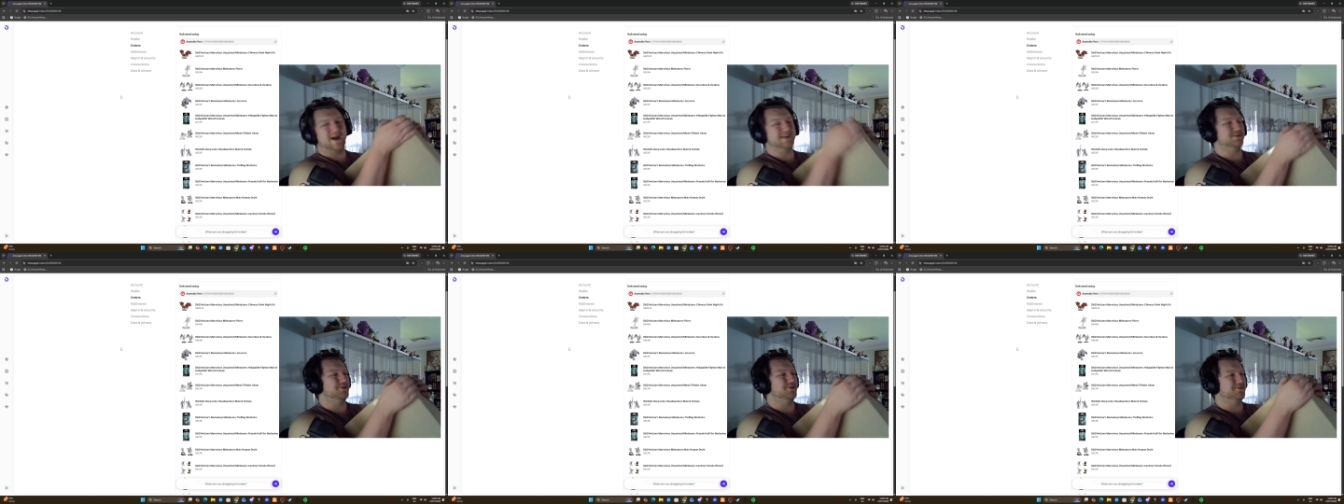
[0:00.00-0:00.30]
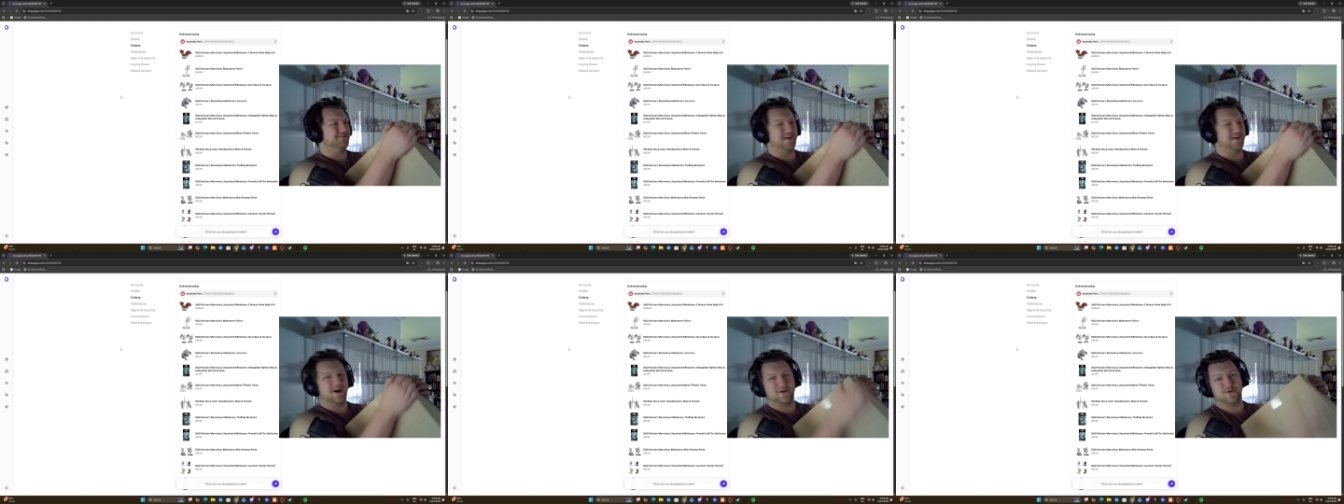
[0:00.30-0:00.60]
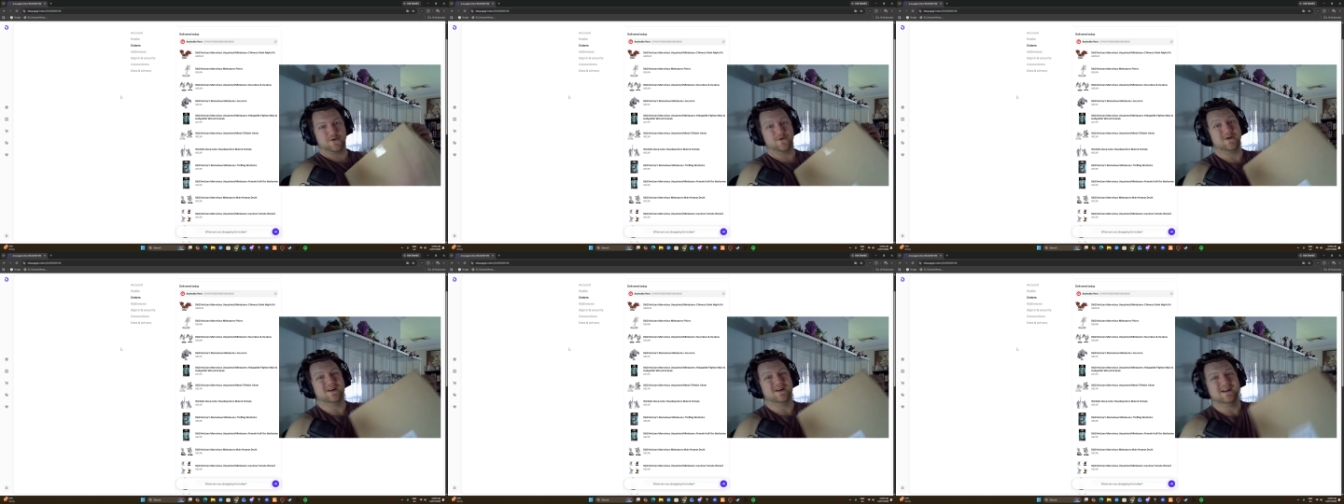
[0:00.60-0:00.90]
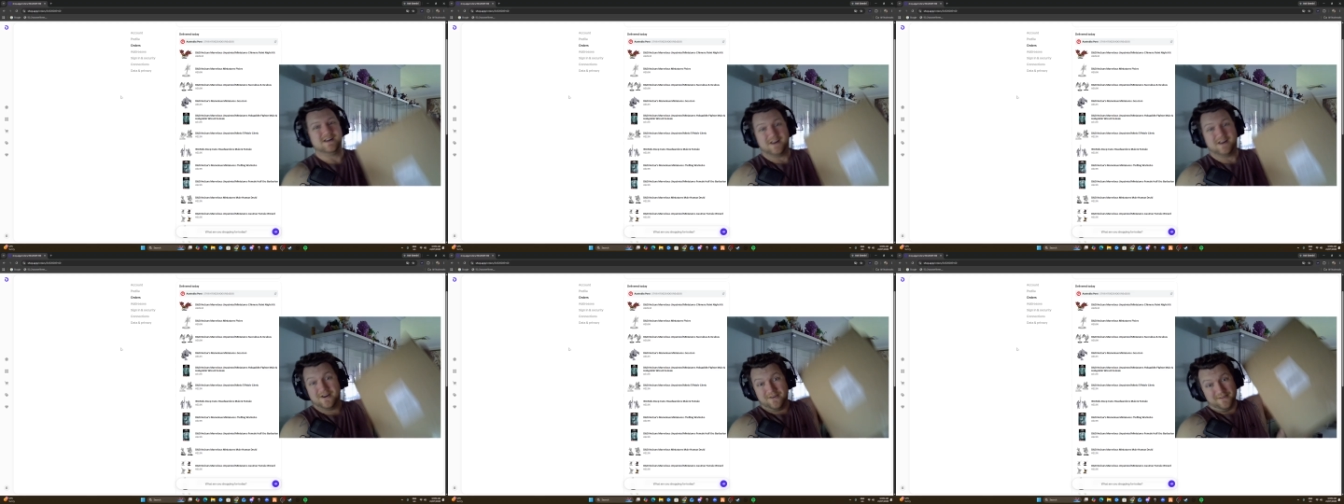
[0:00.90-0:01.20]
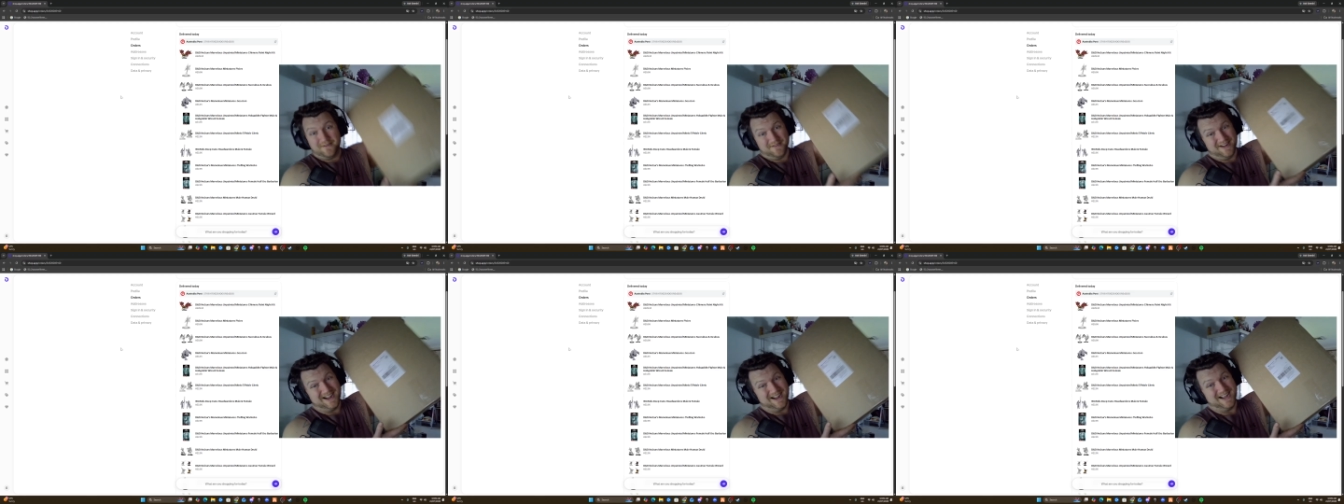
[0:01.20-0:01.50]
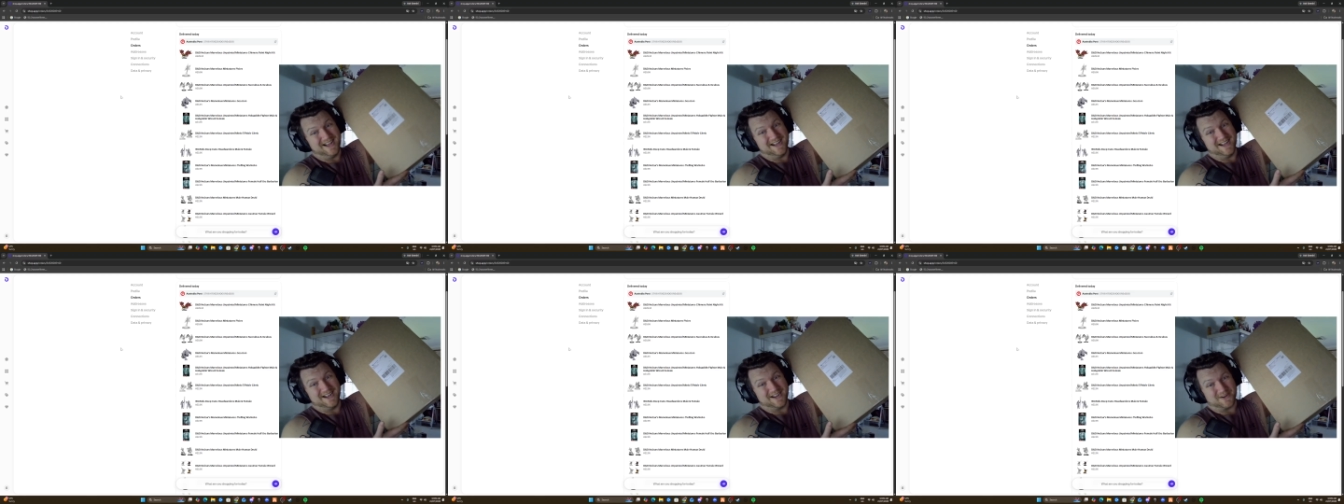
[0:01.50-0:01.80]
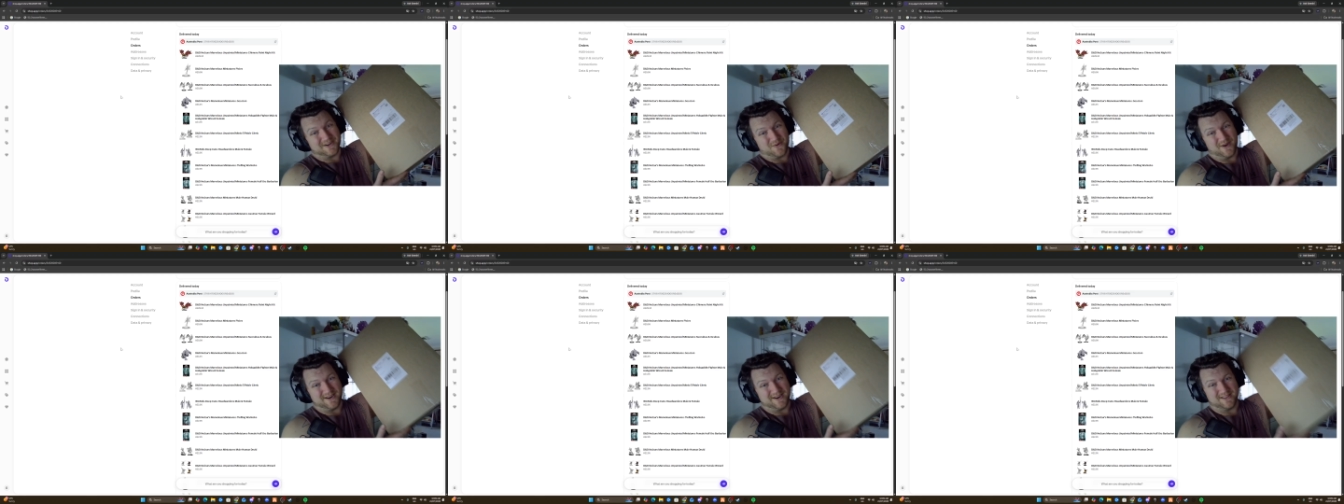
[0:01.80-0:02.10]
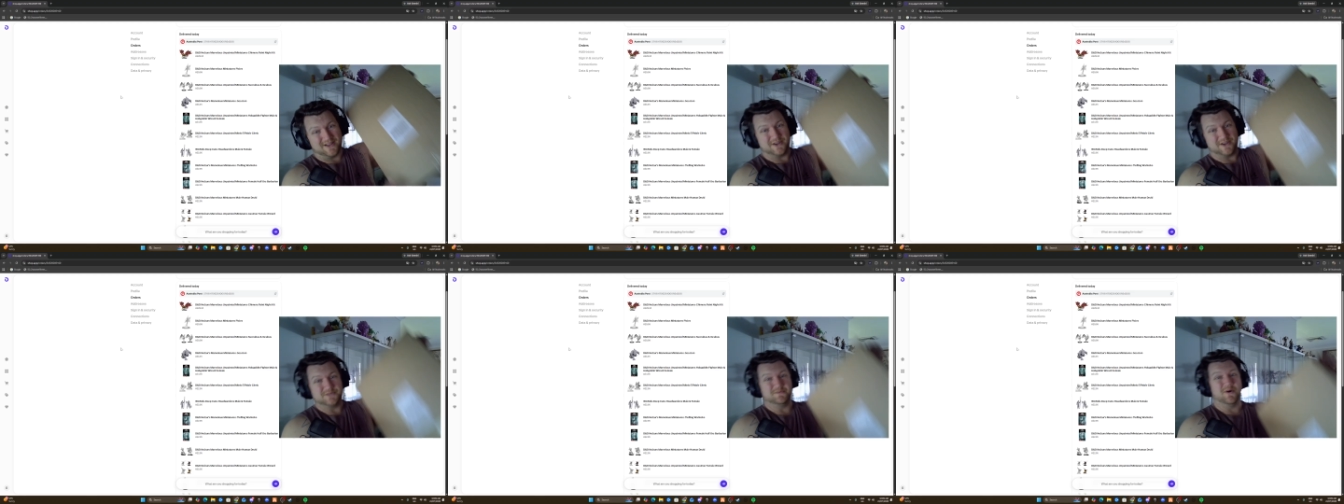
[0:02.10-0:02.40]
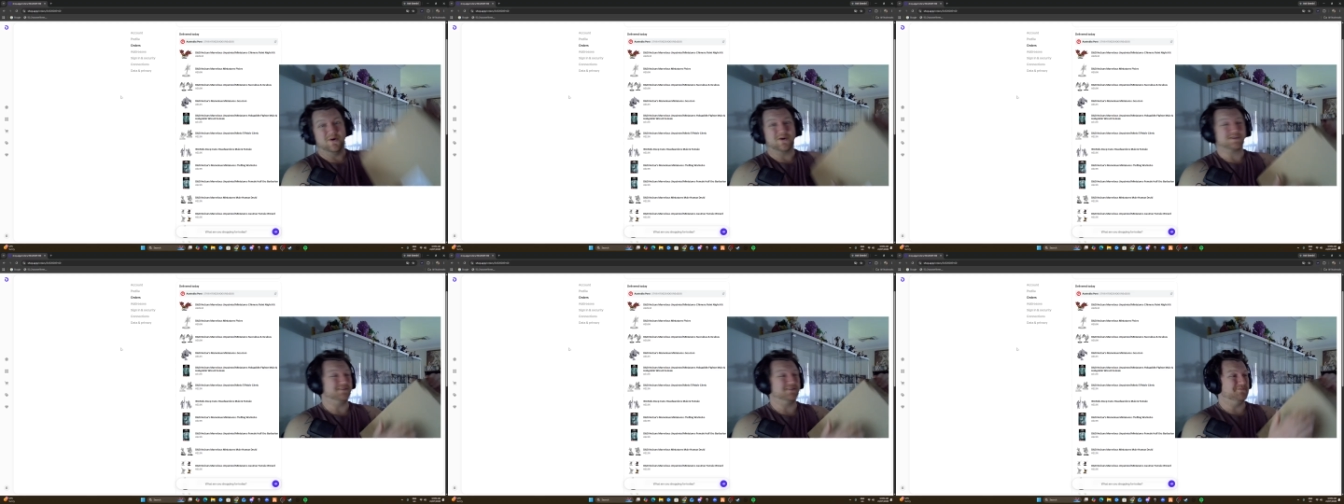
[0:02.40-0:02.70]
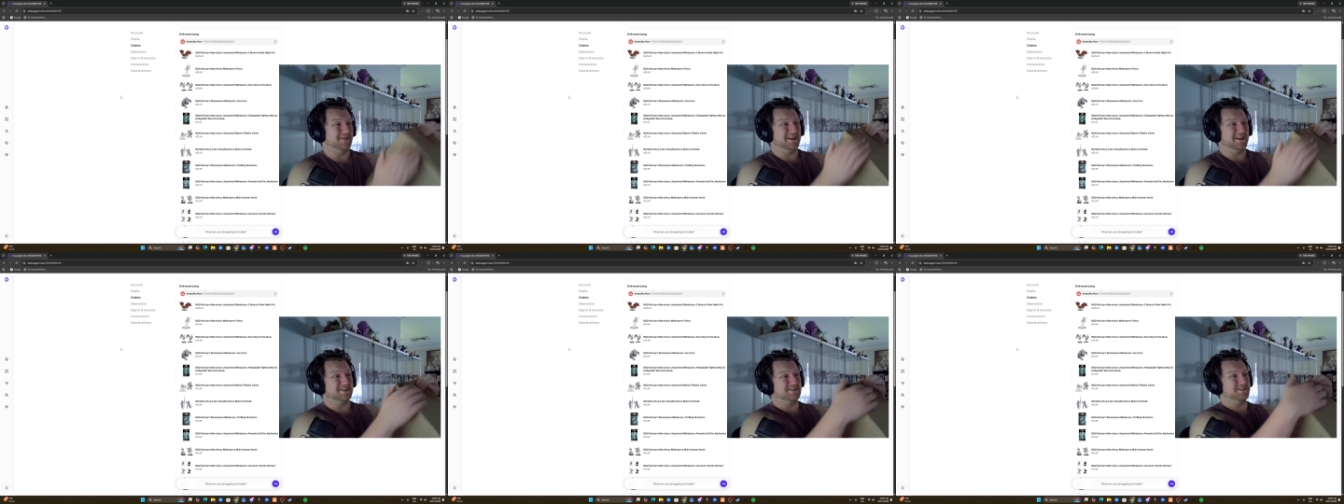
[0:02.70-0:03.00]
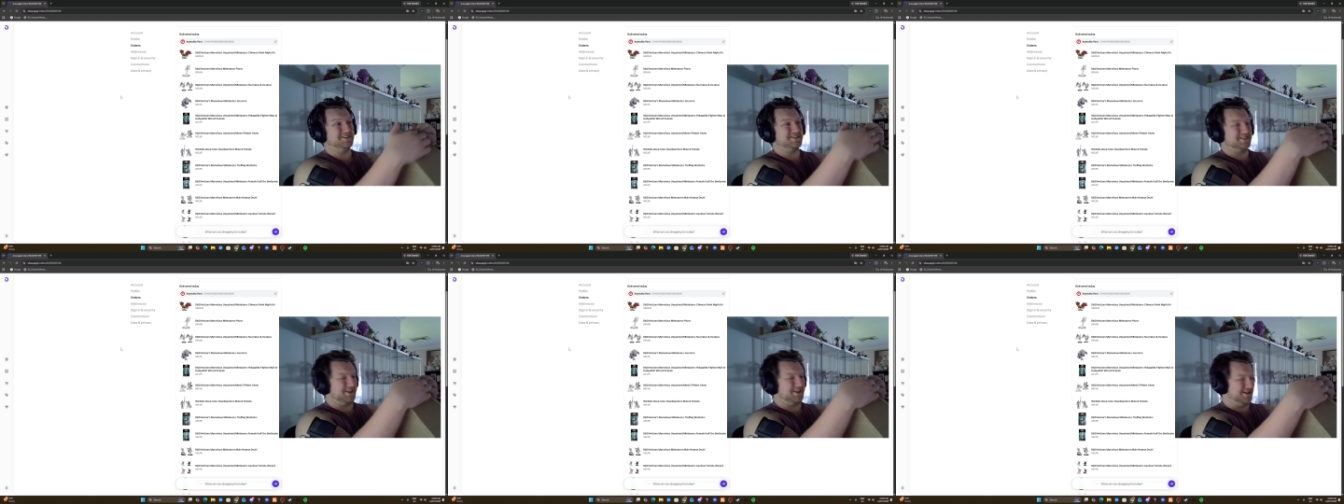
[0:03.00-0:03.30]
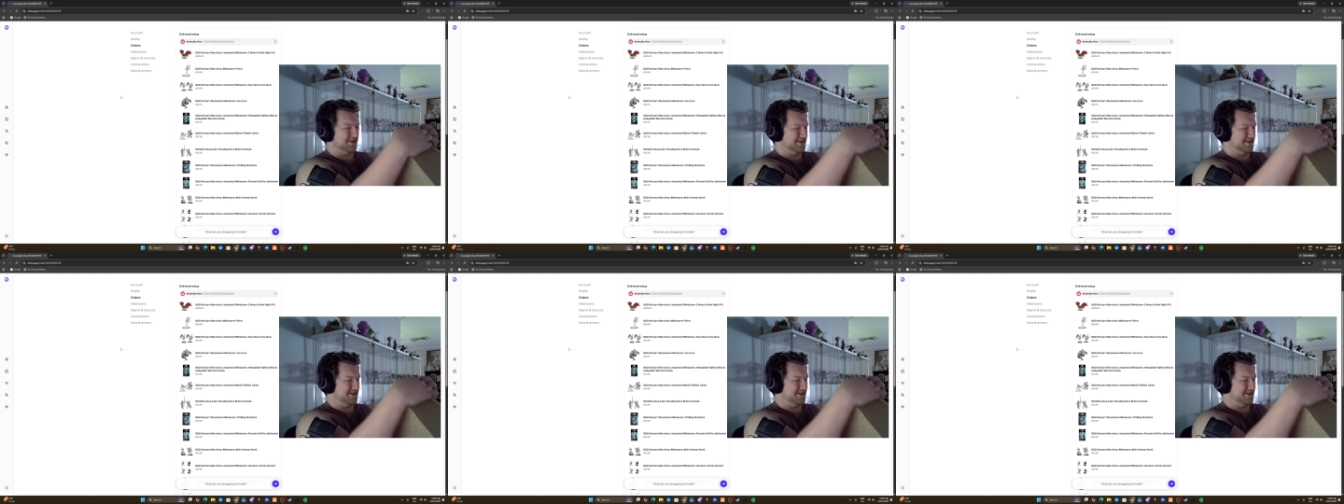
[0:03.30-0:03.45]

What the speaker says: good value and quite a large box of miniatures.